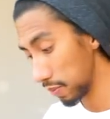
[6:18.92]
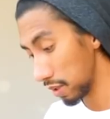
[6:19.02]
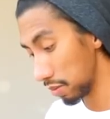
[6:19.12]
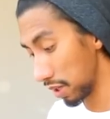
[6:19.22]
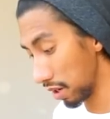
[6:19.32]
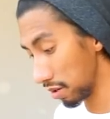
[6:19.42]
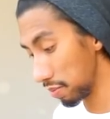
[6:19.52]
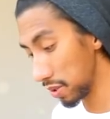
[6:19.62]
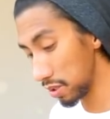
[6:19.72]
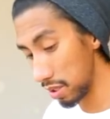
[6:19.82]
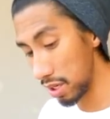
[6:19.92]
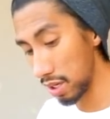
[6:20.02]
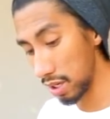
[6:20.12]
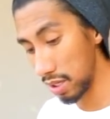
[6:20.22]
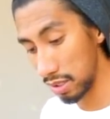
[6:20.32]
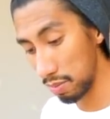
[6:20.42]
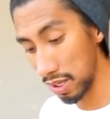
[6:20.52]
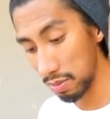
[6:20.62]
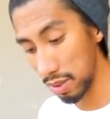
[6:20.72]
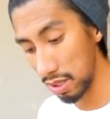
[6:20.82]
But the other person here is
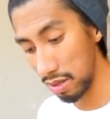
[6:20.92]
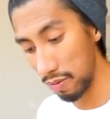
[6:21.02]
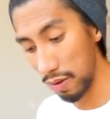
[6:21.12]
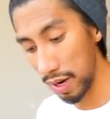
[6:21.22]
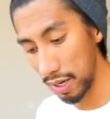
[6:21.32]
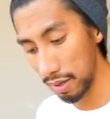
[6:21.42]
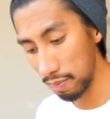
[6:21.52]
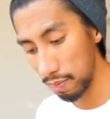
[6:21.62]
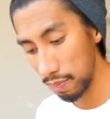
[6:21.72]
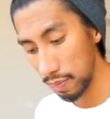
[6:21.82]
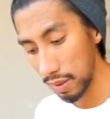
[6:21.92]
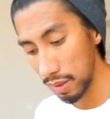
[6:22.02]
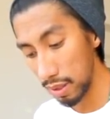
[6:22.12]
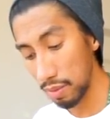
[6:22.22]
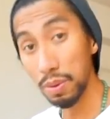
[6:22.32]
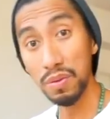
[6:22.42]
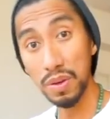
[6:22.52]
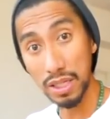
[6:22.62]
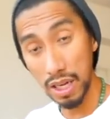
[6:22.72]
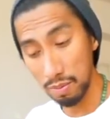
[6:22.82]
blessed by the divine in
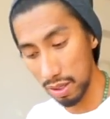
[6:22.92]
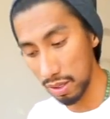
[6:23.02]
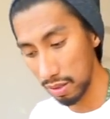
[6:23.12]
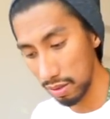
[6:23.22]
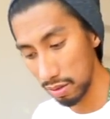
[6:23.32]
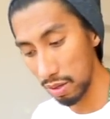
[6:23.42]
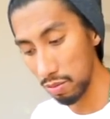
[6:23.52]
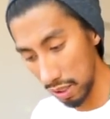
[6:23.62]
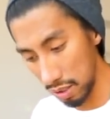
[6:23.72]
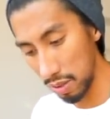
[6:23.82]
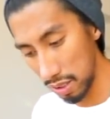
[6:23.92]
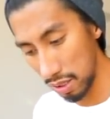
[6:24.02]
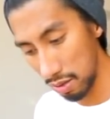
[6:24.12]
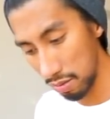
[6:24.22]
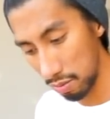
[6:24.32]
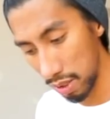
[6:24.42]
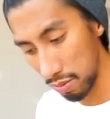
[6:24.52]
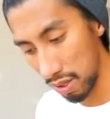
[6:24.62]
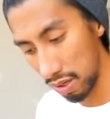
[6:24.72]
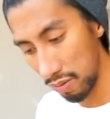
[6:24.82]
perfect timing. That, that's when I say
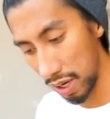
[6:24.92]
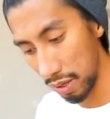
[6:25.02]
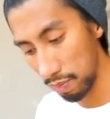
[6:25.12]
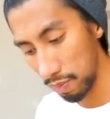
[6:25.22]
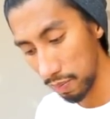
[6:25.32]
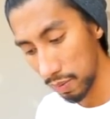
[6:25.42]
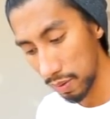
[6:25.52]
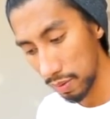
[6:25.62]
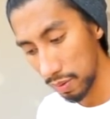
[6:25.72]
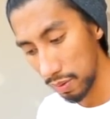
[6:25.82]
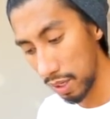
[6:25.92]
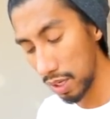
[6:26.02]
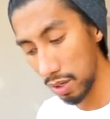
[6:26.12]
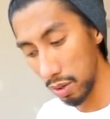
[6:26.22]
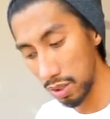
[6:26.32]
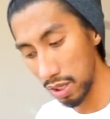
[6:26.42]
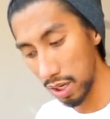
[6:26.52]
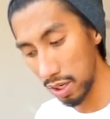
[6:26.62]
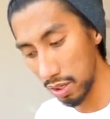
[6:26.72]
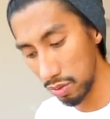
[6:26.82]
blessed by the divine. They know they're
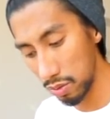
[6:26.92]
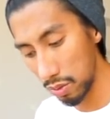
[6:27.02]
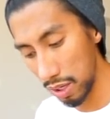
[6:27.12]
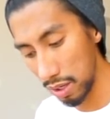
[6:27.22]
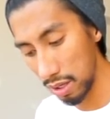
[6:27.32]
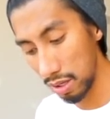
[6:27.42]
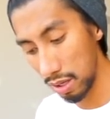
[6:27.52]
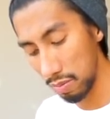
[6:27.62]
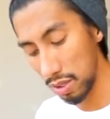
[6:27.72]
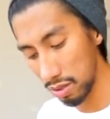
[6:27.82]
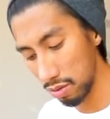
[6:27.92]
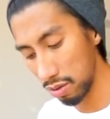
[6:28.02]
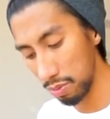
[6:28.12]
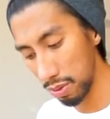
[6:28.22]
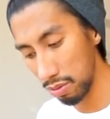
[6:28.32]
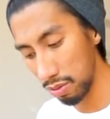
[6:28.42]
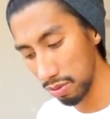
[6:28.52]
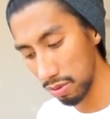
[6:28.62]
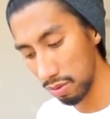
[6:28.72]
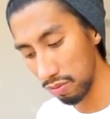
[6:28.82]
not going to do anything. Can be a Scorpio
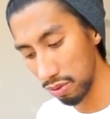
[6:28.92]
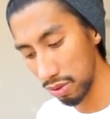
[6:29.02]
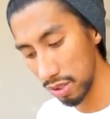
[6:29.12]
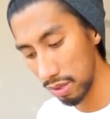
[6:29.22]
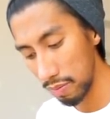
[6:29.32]
also, of course.